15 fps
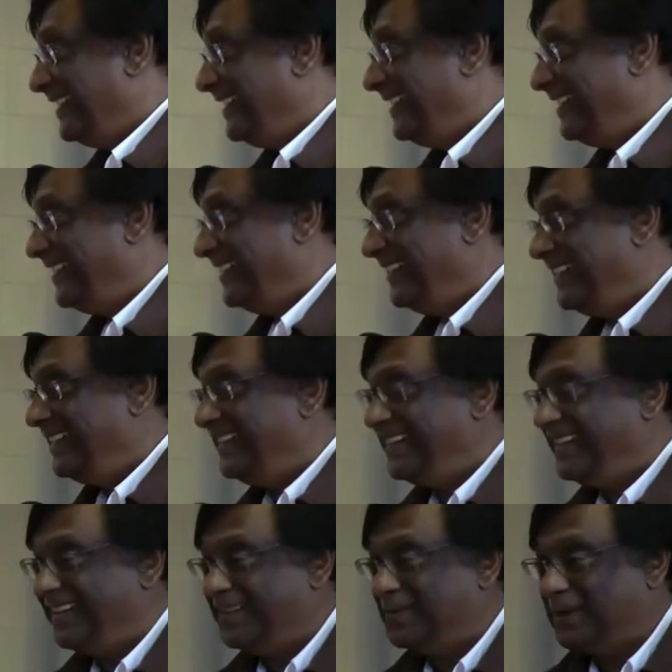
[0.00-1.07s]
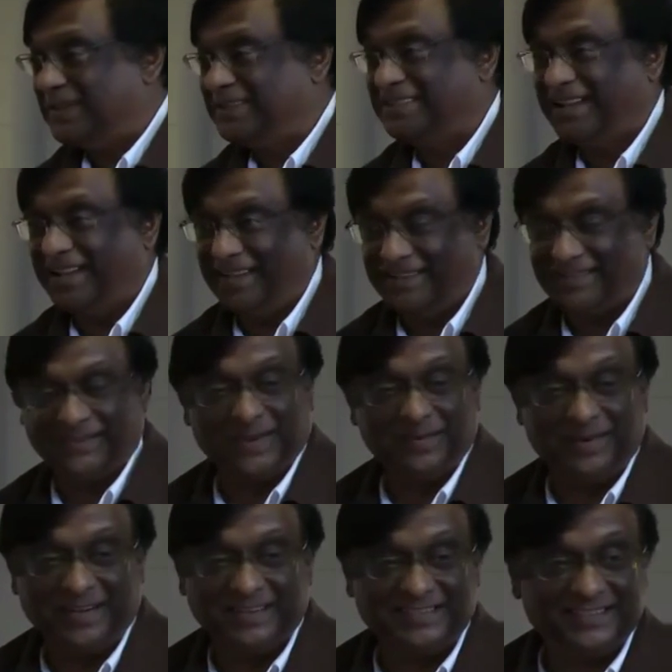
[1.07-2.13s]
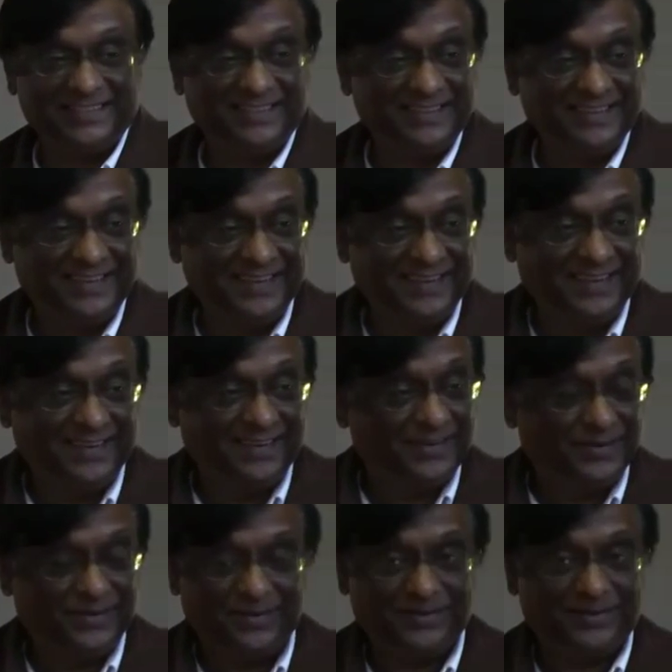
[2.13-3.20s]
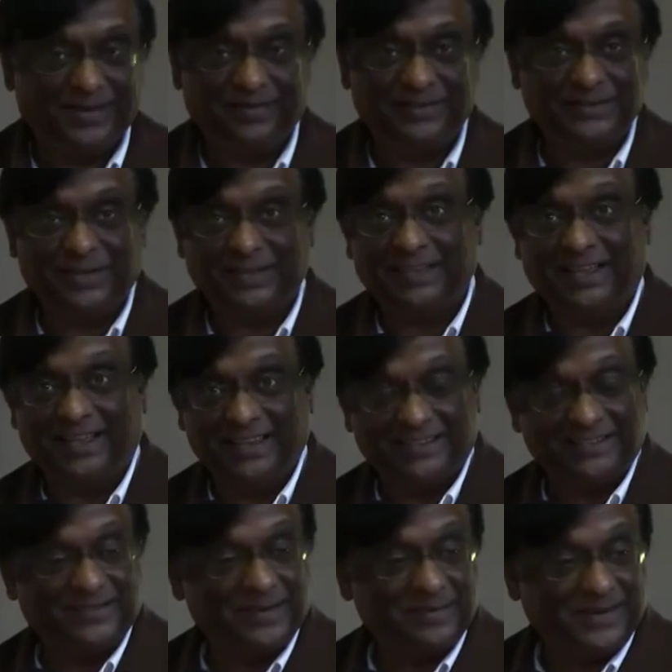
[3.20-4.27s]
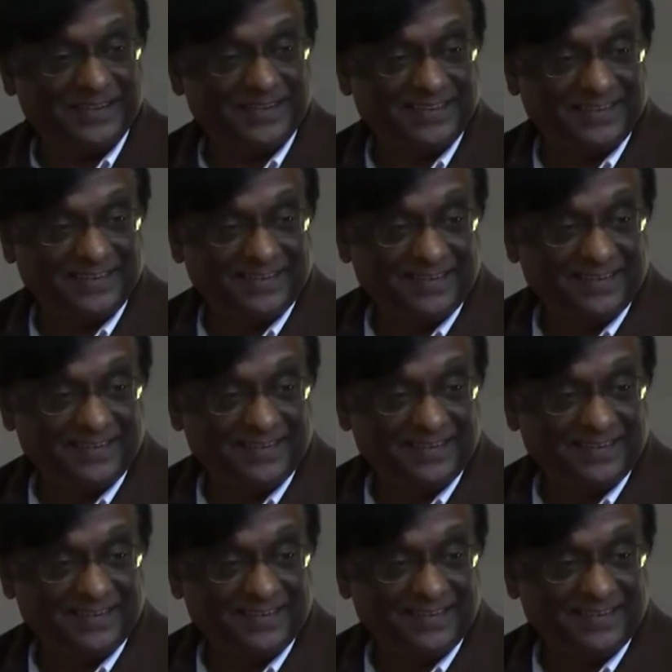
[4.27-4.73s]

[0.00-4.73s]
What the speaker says: Right, what's the highest vibration? No, love is not the highest vibration.